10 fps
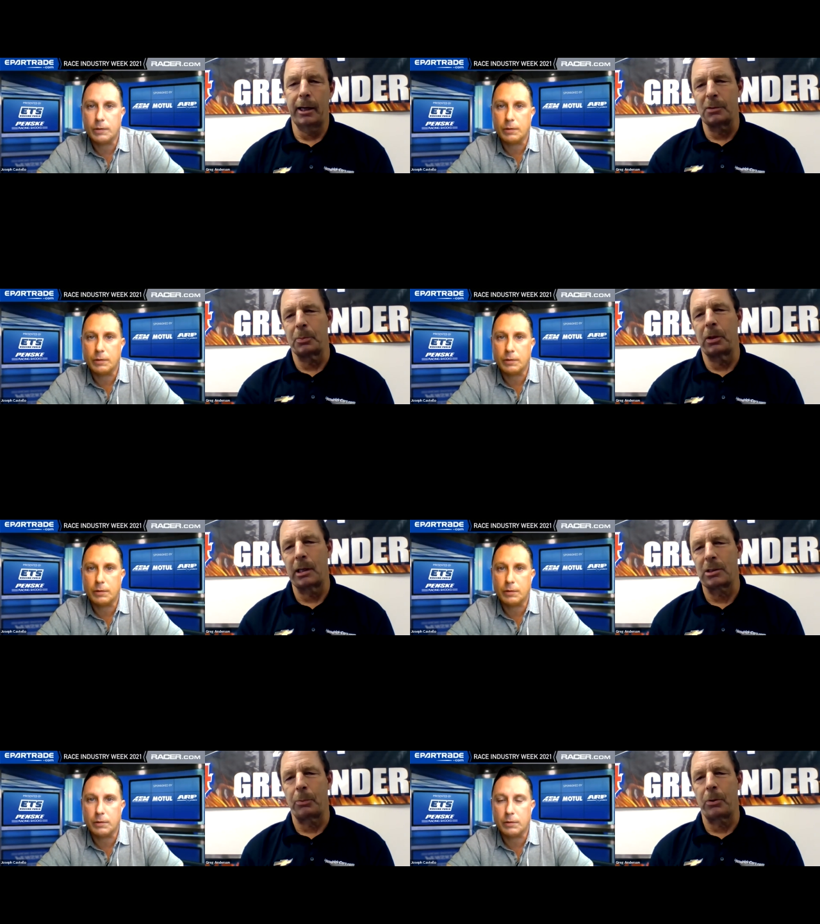Speaker 1: I guess, put
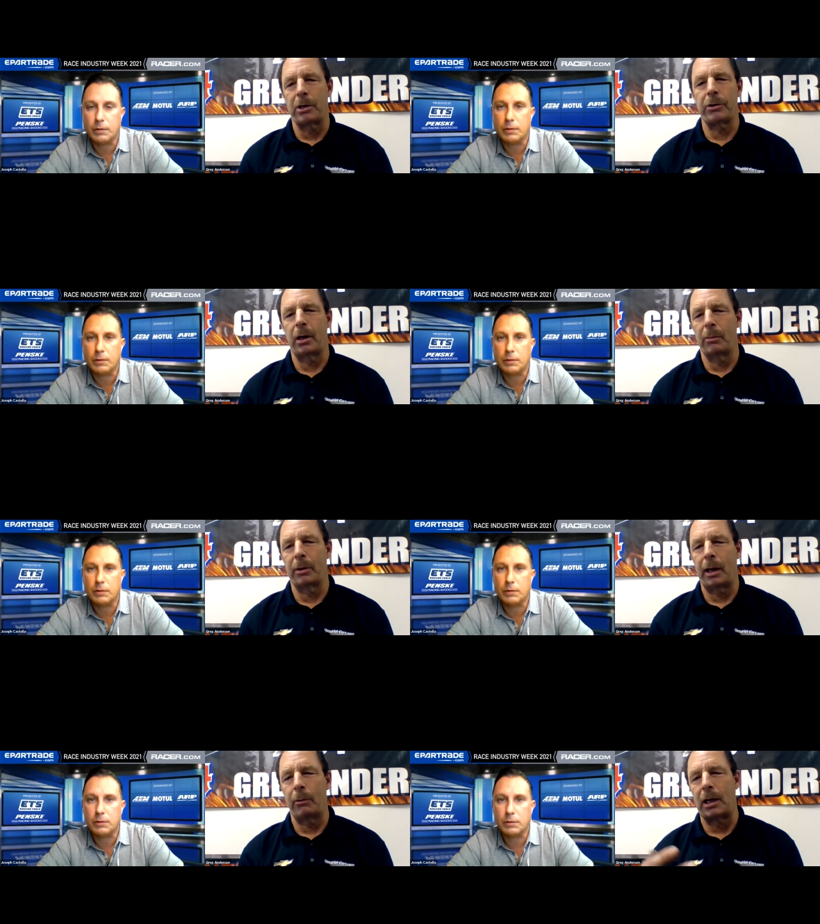extra pressure on you.
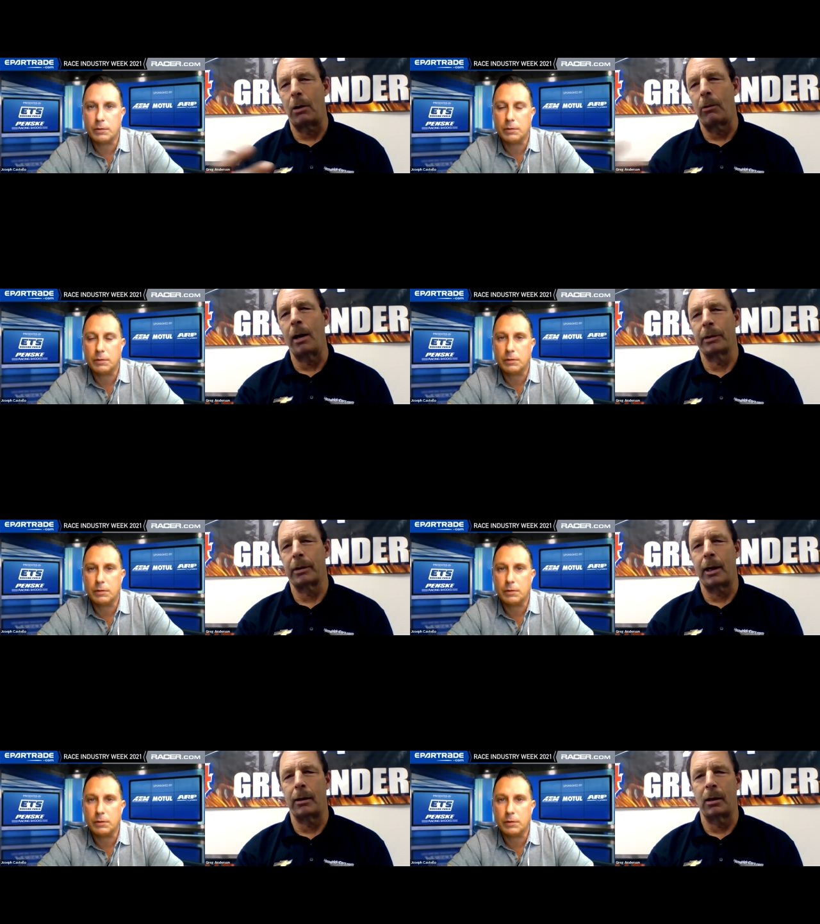But I was all right
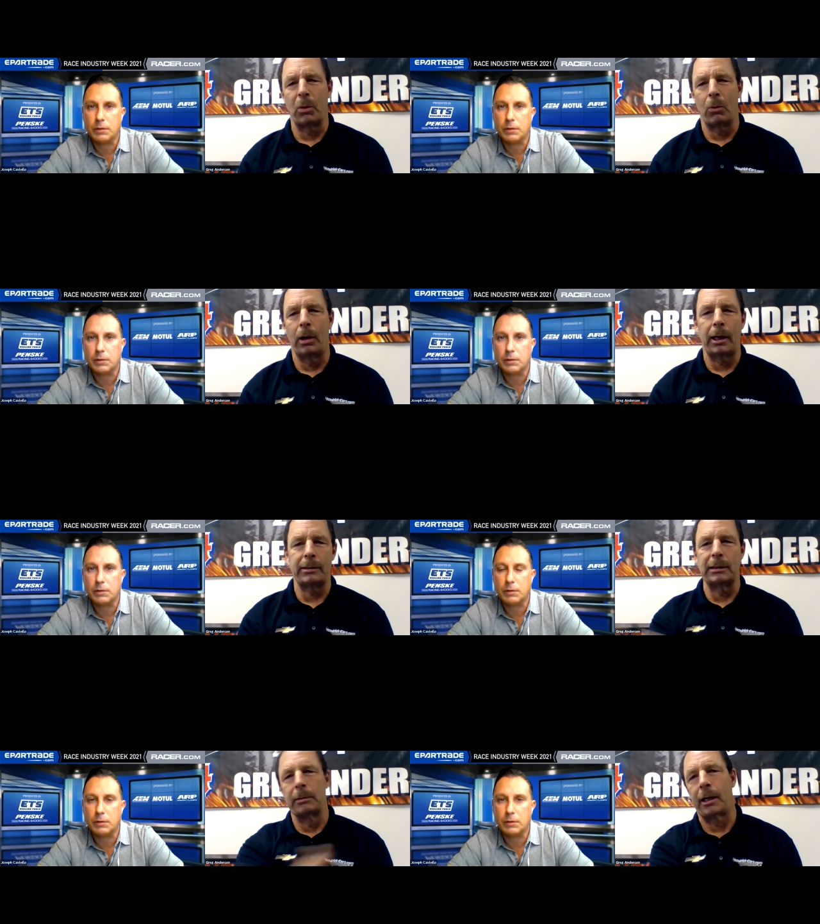with that. Number one,
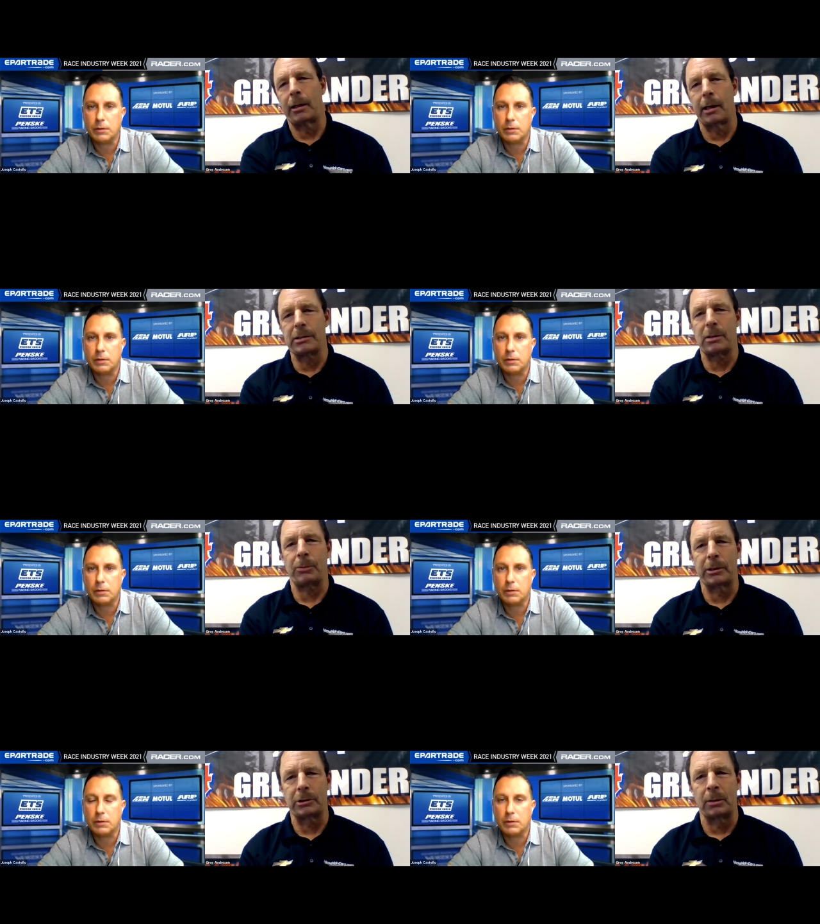I seemed to like the extra
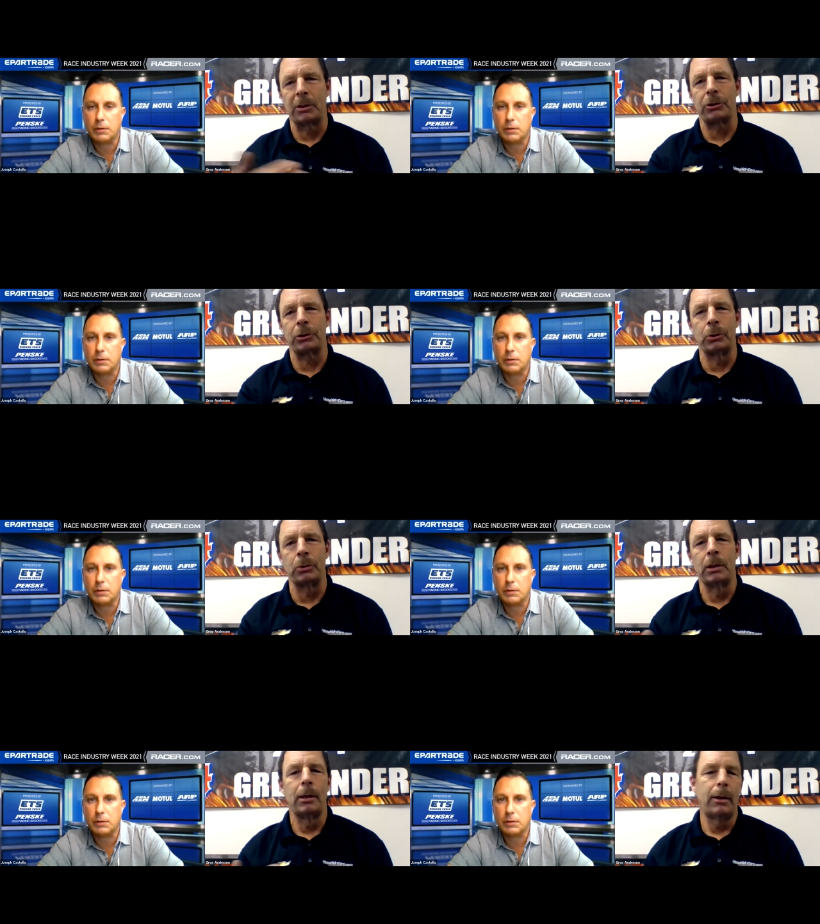pressure. Number
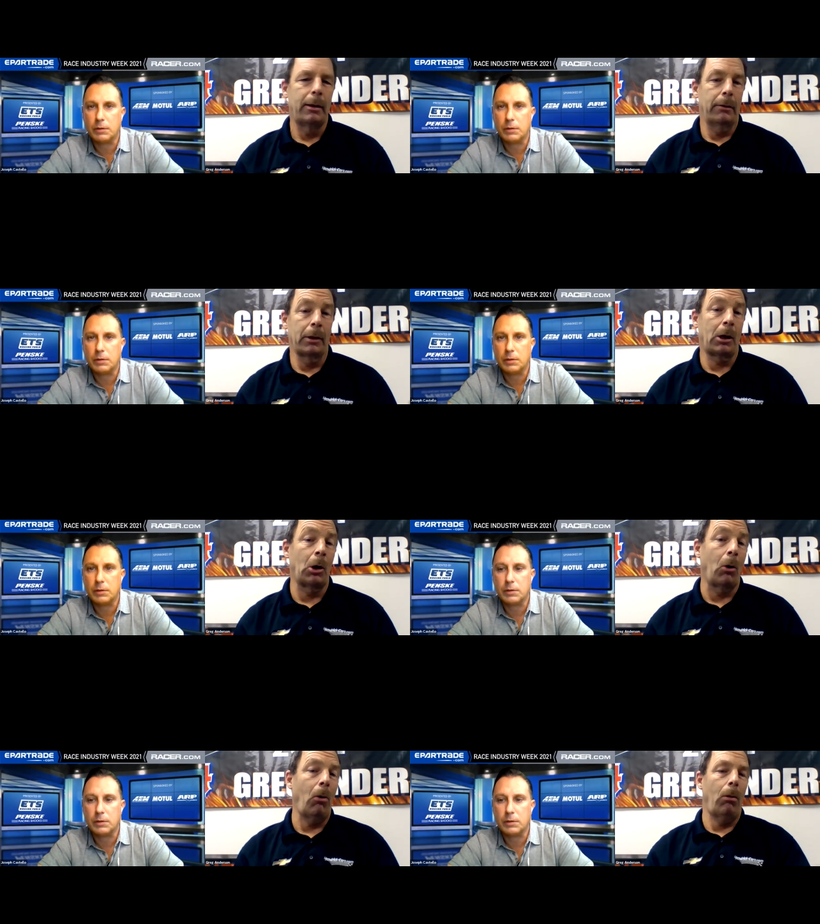two, the
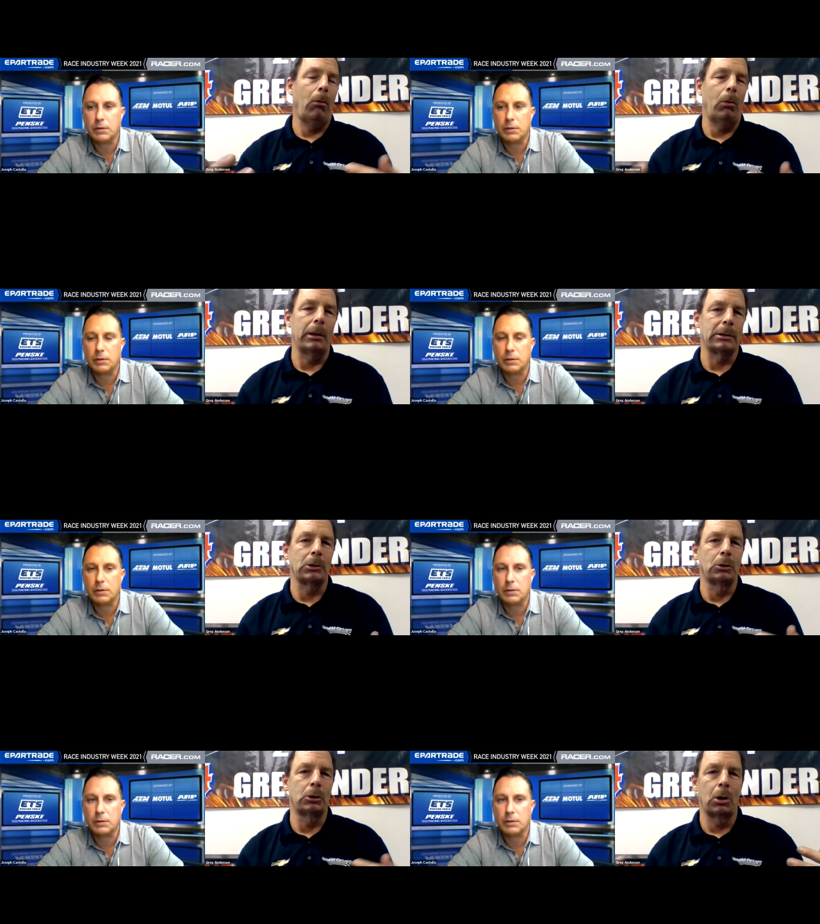goal was
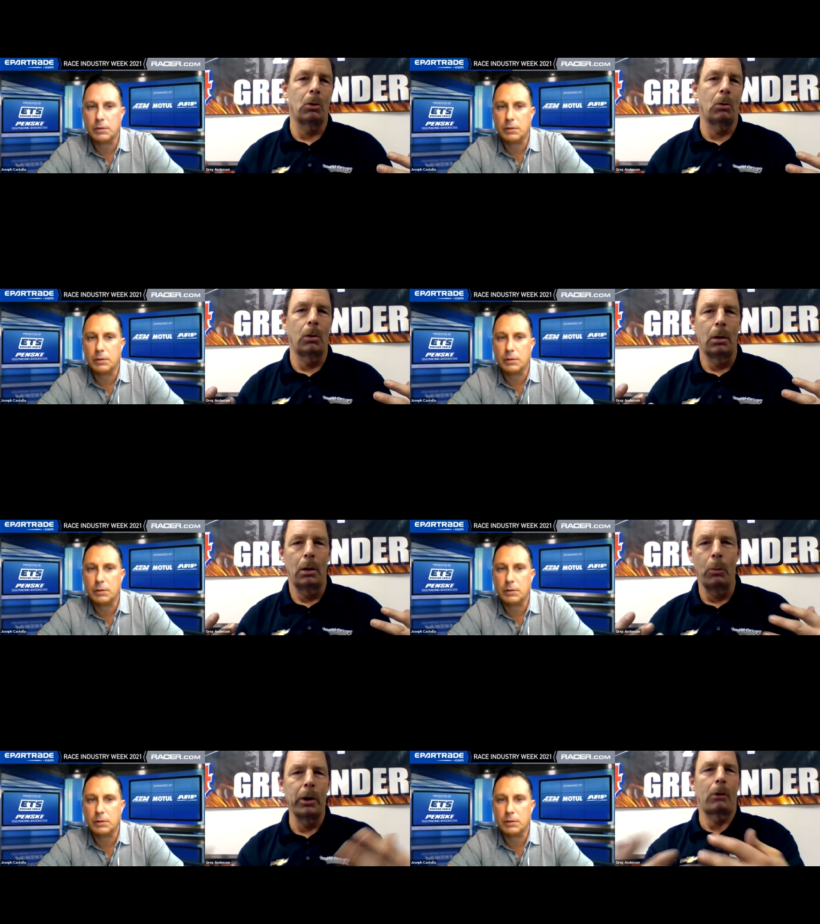to go
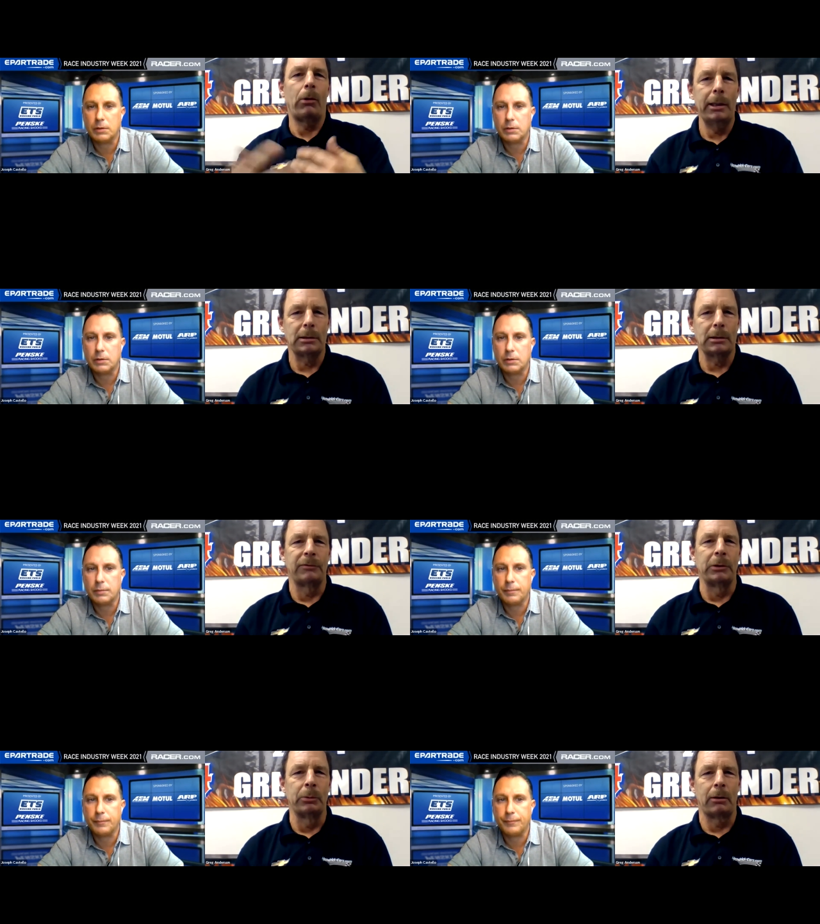win a race.
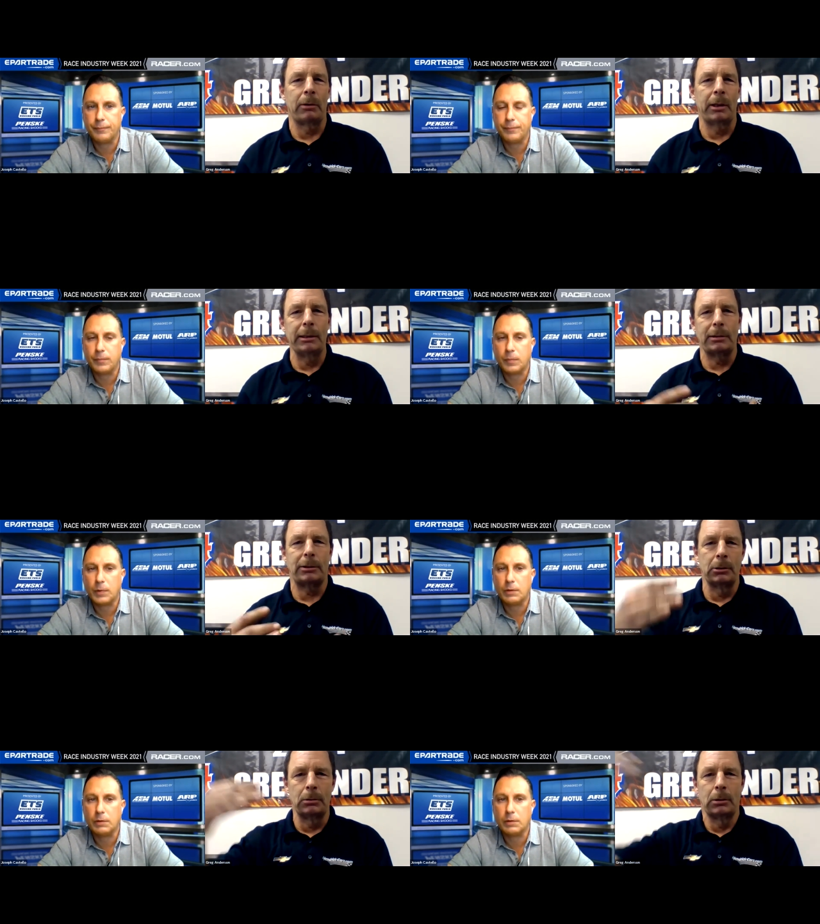If you win a
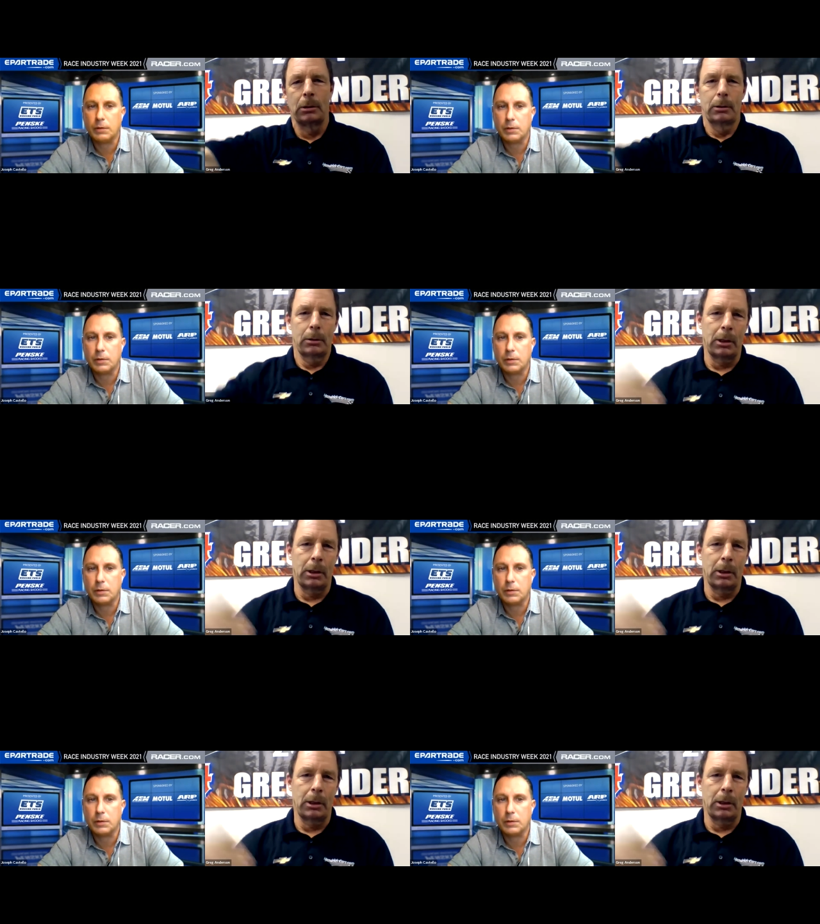race, you